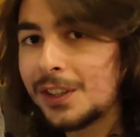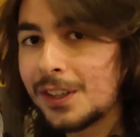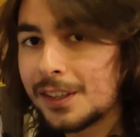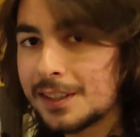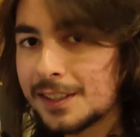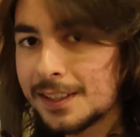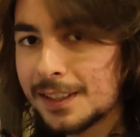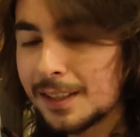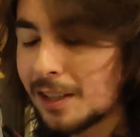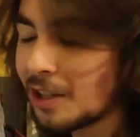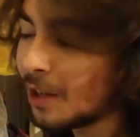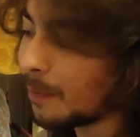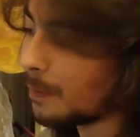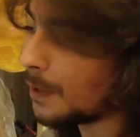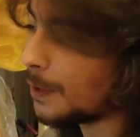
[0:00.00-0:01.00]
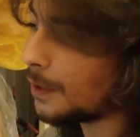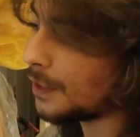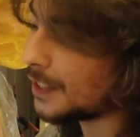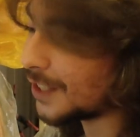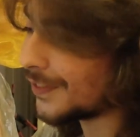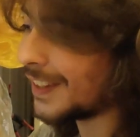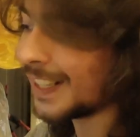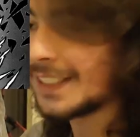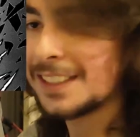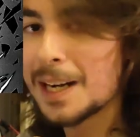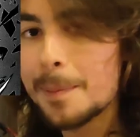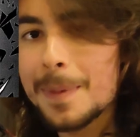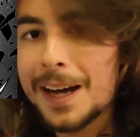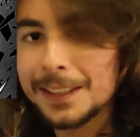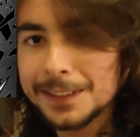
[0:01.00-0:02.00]
chords because it's very
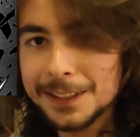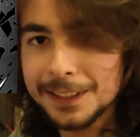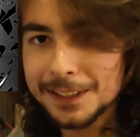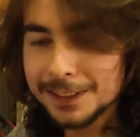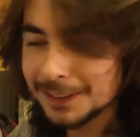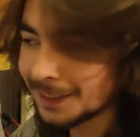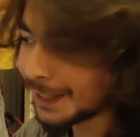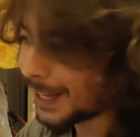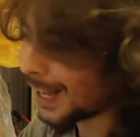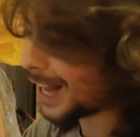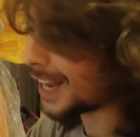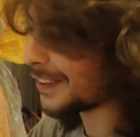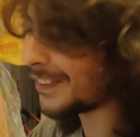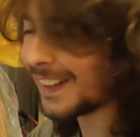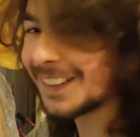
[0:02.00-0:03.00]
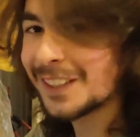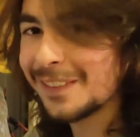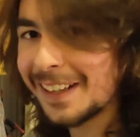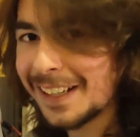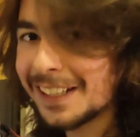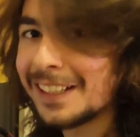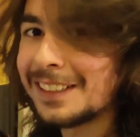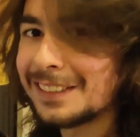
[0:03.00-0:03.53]
dramatic. I felt very